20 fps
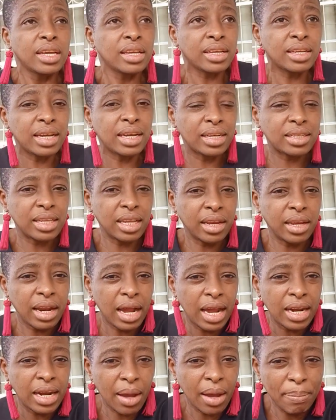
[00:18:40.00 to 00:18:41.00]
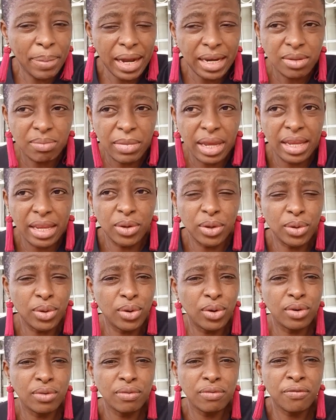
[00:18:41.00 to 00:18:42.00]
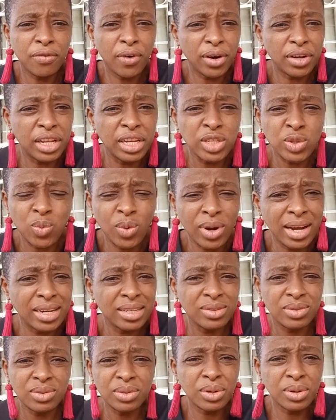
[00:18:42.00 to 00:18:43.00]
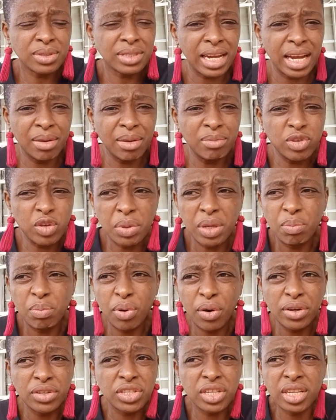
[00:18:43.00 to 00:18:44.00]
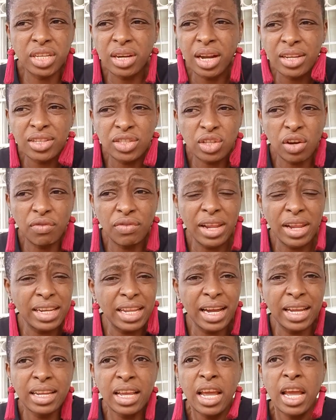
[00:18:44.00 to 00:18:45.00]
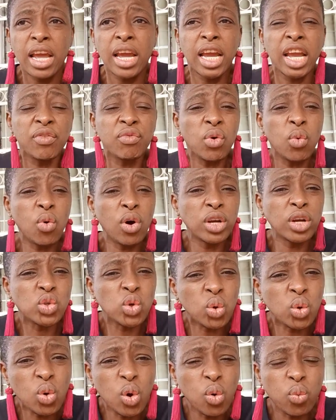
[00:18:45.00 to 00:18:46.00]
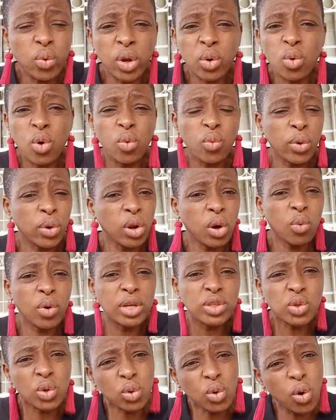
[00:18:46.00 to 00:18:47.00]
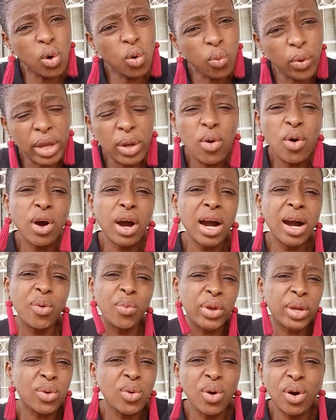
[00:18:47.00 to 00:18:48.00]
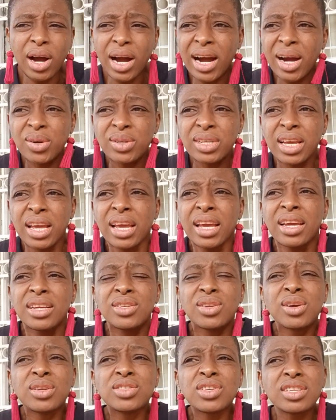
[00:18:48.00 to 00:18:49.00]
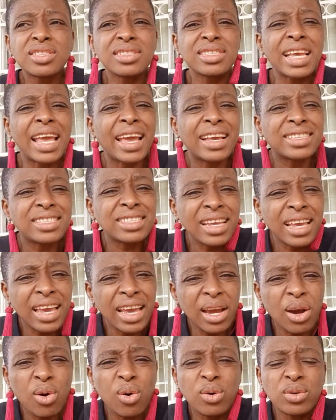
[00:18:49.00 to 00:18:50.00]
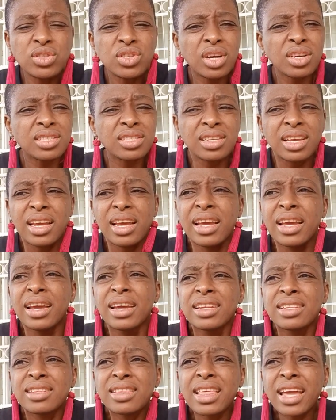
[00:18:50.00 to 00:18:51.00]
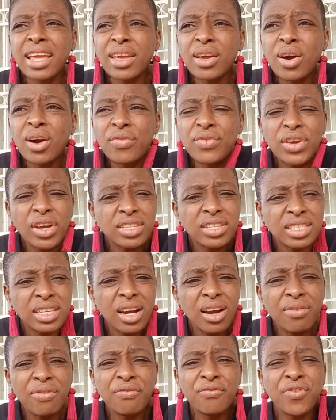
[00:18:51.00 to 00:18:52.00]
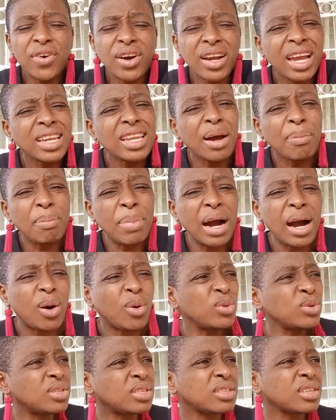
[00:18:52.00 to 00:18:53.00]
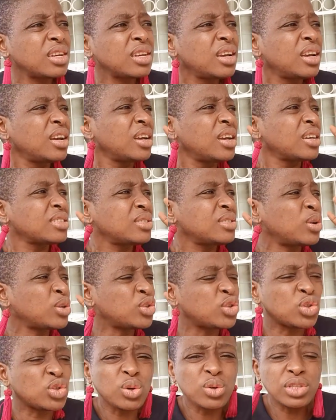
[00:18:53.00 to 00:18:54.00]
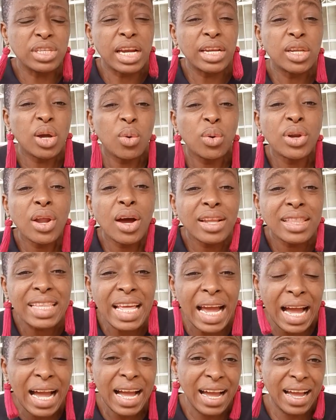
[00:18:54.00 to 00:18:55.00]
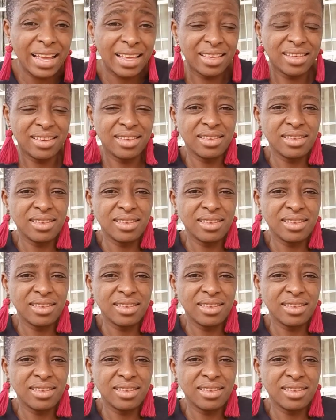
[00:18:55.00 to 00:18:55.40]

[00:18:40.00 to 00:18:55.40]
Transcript: Get an apartment, furnish one, no time to be budging and stuff like that. If we want to cook, we cook. We don't want to cook, we go out. Just exhale. Just take care of yourself. Forget about those children. They will not die.